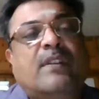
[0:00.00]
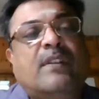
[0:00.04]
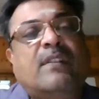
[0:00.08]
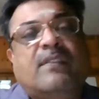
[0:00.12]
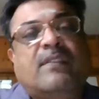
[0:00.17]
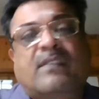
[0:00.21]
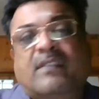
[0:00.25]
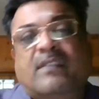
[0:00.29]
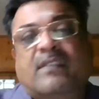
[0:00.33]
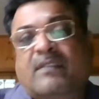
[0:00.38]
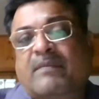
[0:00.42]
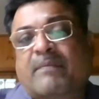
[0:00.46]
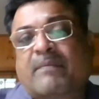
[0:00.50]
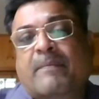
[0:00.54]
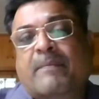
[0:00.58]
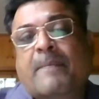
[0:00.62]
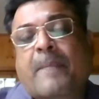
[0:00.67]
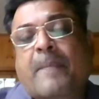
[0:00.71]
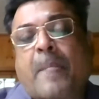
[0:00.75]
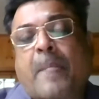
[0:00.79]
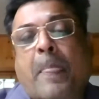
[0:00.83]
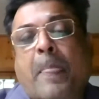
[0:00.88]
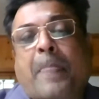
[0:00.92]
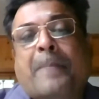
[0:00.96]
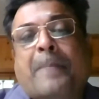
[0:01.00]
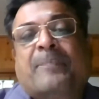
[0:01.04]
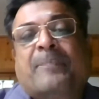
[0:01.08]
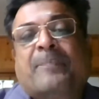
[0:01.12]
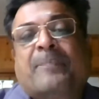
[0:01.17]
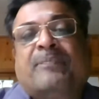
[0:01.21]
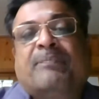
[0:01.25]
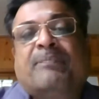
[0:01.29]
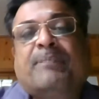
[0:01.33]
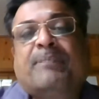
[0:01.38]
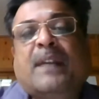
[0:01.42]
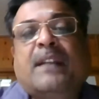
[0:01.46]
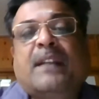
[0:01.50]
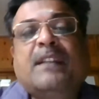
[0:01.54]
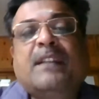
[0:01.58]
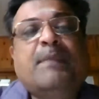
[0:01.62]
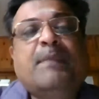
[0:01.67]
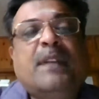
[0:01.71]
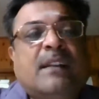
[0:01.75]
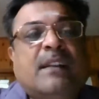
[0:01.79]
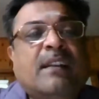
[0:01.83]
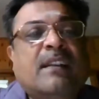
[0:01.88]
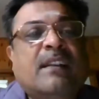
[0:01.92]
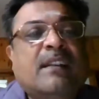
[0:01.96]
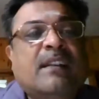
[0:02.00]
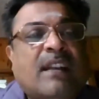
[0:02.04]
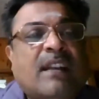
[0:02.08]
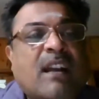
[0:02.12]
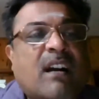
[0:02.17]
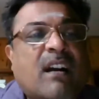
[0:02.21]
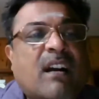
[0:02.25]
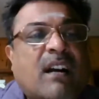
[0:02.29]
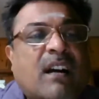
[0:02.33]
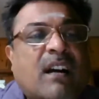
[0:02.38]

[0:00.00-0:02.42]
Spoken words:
years. Pari materia.